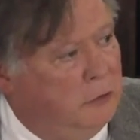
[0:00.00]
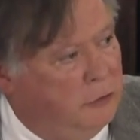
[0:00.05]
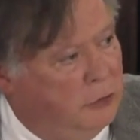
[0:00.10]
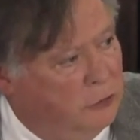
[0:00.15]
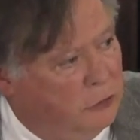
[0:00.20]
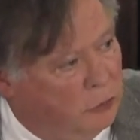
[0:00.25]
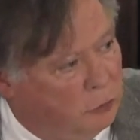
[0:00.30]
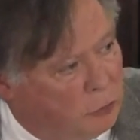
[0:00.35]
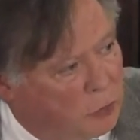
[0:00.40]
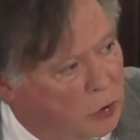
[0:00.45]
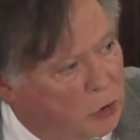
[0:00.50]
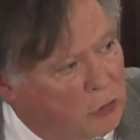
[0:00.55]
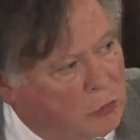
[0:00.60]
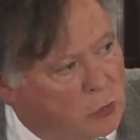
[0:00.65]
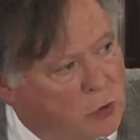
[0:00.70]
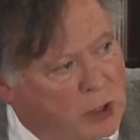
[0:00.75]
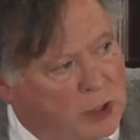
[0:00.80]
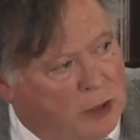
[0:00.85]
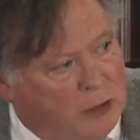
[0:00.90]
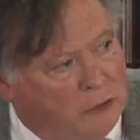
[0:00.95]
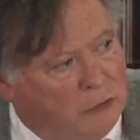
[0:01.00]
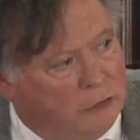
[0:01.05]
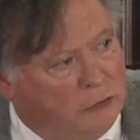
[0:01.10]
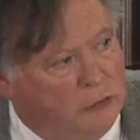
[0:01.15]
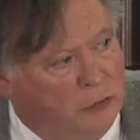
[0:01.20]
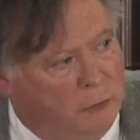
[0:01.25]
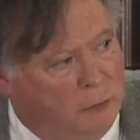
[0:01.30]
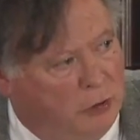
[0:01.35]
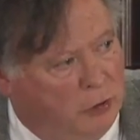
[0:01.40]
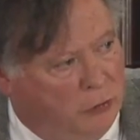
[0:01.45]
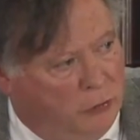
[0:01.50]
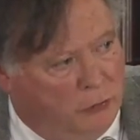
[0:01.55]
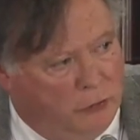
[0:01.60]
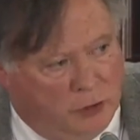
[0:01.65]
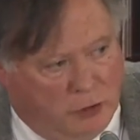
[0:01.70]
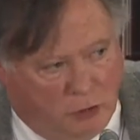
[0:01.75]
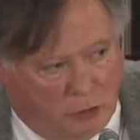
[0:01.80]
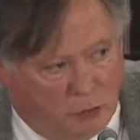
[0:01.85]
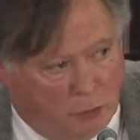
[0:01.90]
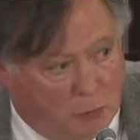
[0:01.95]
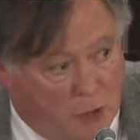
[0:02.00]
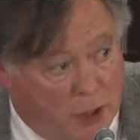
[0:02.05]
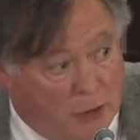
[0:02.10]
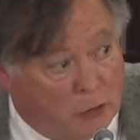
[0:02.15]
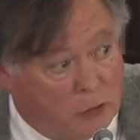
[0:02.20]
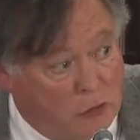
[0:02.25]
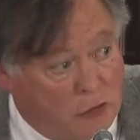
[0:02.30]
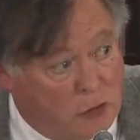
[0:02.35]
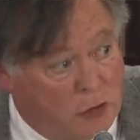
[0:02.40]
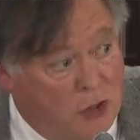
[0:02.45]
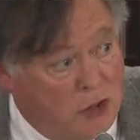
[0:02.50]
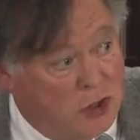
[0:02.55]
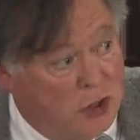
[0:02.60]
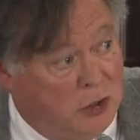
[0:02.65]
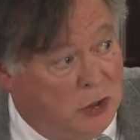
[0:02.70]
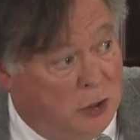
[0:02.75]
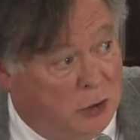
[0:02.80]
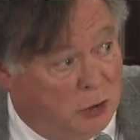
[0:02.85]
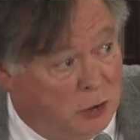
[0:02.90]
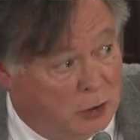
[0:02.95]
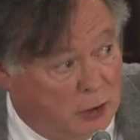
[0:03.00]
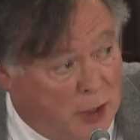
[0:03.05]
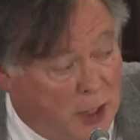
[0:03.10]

to the roadways to build either microtrenching or